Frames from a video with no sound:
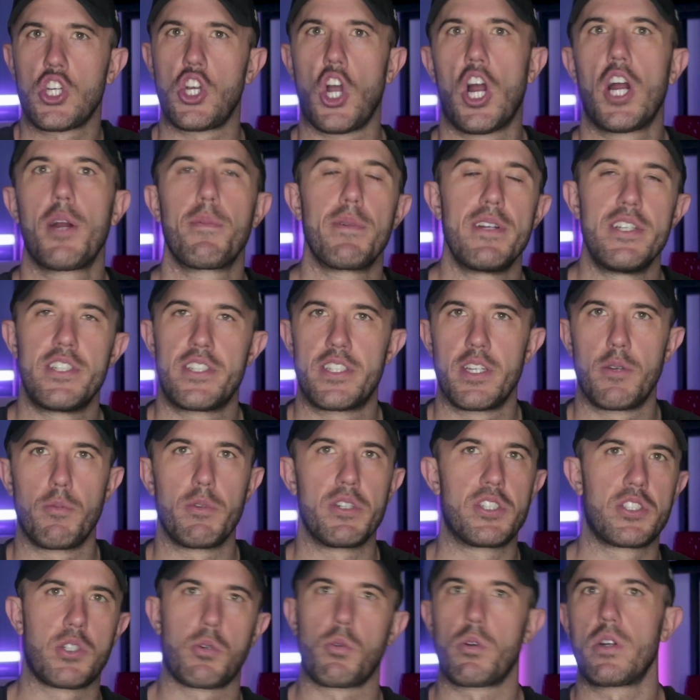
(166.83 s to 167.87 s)
garbage that we
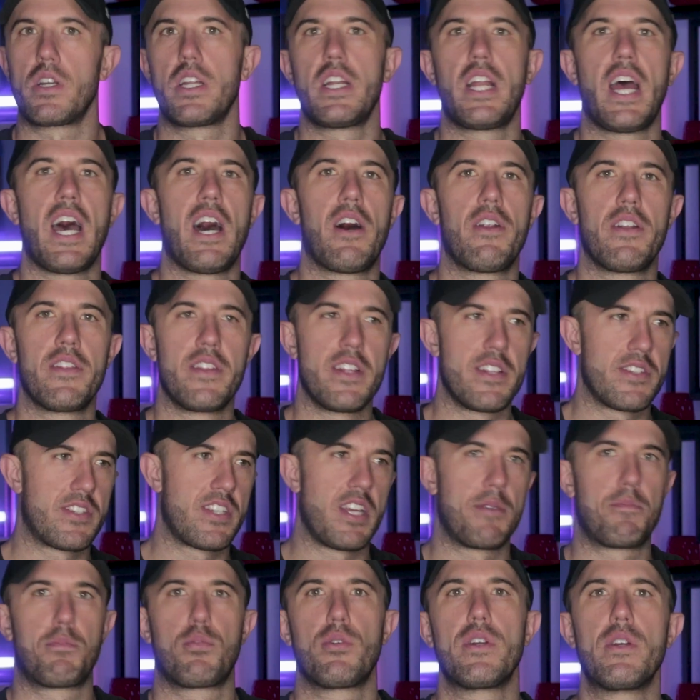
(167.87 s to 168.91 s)
squirted out and then
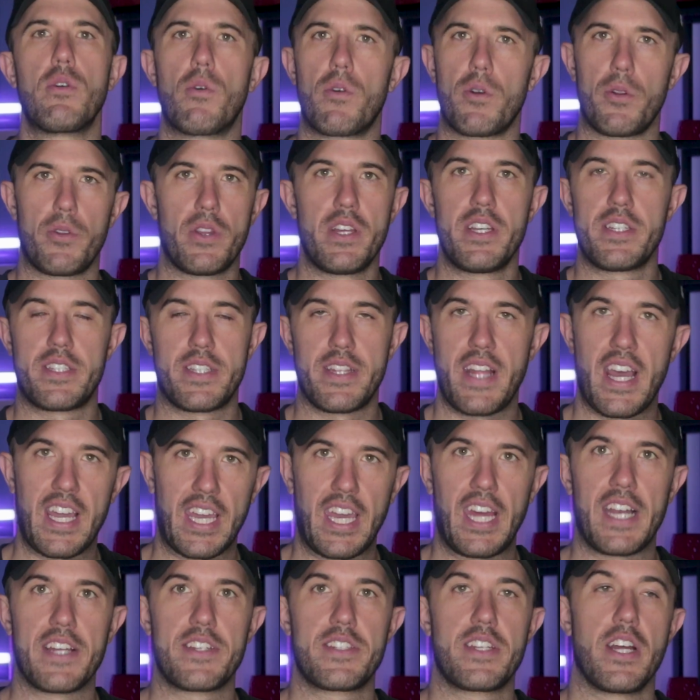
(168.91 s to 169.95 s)
said pre-order this and that
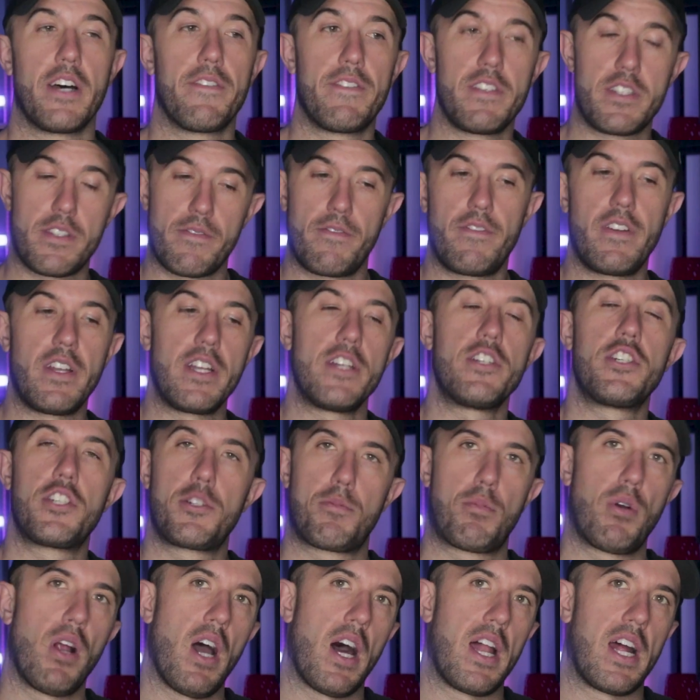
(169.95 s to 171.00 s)
kind of stuff. It's
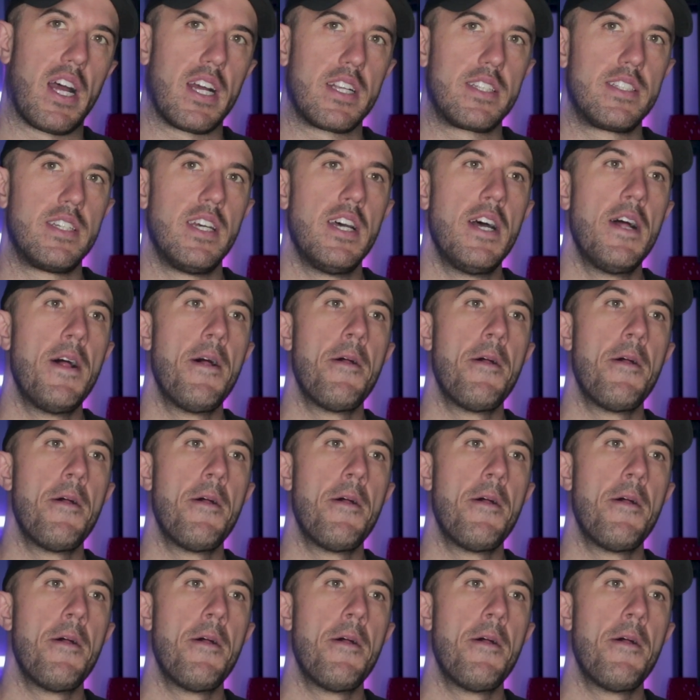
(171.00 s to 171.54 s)
finished product.